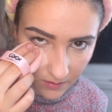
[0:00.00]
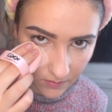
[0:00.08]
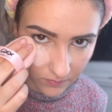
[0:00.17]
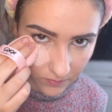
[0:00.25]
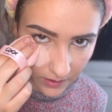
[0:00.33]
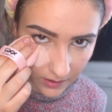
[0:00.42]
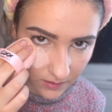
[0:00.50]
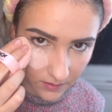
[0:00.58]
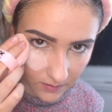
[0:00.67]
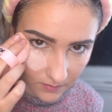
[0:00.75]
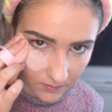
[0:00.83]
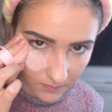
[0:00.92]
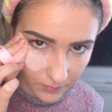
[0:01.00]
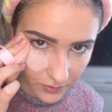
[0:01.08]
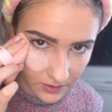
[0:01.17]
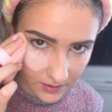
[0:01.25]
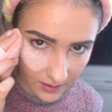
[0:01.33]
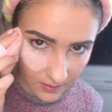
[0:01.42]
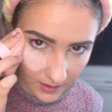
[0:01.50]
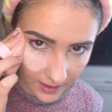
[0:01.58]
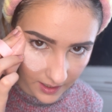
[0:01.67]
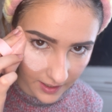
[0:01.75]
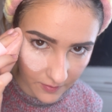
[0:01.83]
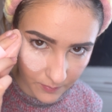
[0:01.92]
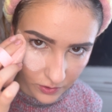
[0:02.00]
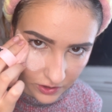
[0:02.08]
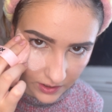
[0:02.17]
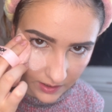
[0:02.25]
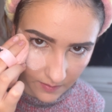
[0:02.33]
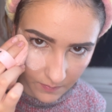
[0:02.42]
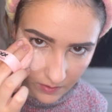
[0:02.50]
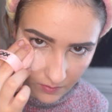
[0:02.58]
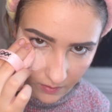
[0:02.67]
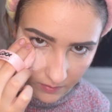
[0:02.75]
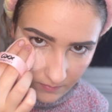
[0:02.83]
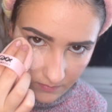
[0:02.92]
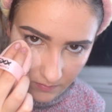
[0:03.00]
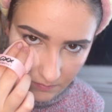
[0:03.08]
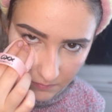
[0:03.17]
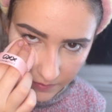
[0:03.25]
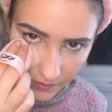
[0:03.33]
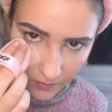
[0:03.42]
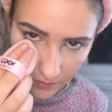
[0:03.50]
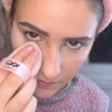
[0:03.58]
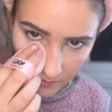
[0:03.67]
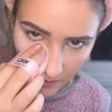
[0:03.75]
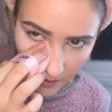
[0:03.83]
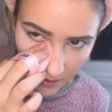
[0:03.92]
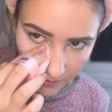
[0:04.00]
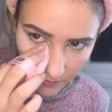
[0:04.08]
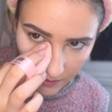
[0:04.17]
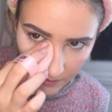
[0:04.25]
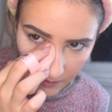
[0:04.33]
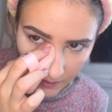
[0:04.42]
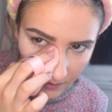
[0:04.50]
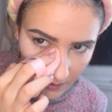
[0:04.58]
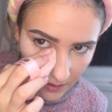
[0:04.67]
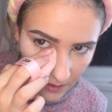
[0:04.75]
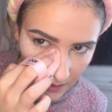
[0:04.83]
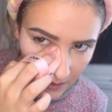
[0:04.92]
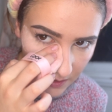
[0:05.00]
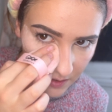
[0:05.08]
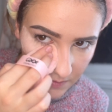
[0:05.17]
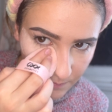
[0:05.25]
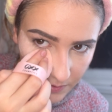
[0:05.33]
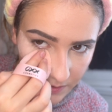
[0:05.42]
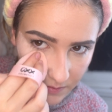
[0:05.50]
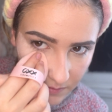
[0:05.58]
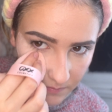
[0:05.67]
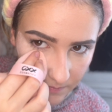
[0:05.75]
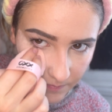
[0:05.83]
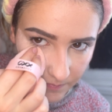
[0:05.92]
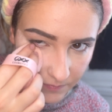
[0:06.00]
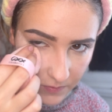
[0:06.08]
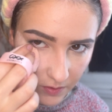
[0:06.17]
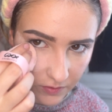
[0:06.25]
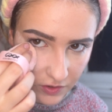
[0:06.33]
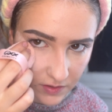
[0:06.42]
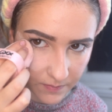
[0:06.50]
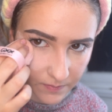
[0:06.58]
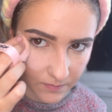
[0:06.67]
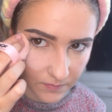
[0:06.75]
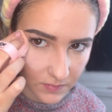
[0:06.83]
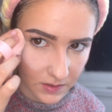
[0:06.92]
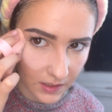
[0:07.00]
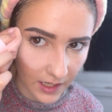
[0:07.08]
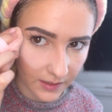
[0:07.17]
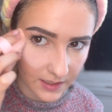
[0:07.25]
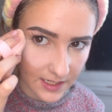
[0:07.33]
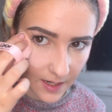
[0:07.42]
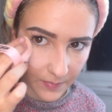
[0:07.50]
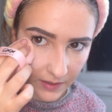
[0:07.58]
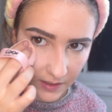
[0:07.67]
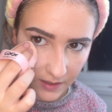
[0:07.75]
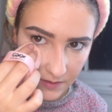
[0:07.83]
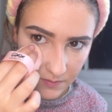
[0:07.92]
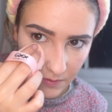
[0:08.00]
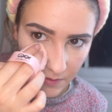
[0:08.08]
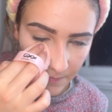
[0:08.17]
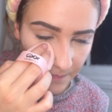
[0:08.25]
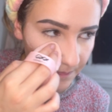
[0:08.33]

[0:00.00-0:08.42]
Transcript: right, pushing, like kind of pushing it in, but not, you know, not hard or anything, but not just lightly tapping it as well.